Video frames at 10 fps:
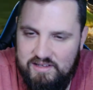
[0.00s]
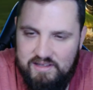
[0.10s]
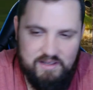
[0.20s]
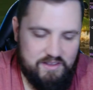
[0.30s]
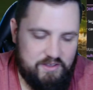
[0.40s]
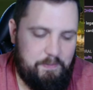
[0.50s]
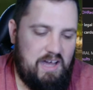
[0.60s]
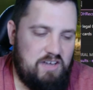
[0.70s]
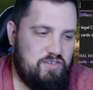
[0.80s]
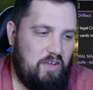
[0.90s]

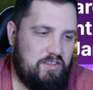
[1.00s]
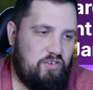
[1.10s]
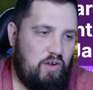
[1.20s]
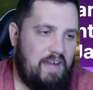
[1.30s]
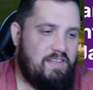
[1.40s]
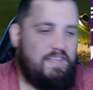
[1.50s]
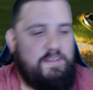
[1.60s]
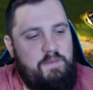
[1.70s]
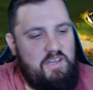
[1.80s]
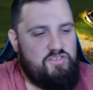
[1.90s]
Zapondrel is crazy.
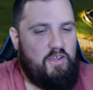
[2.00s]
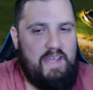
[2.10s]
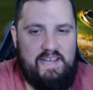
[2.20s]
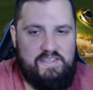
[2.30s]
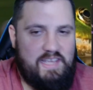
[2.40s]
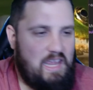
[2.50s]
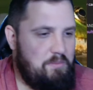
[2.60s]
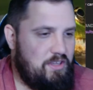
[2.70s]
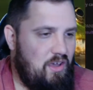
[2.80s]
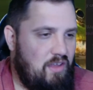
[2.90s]
Zapondrel ends
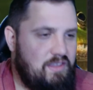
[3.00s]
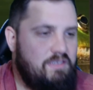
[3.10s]
games, y'all.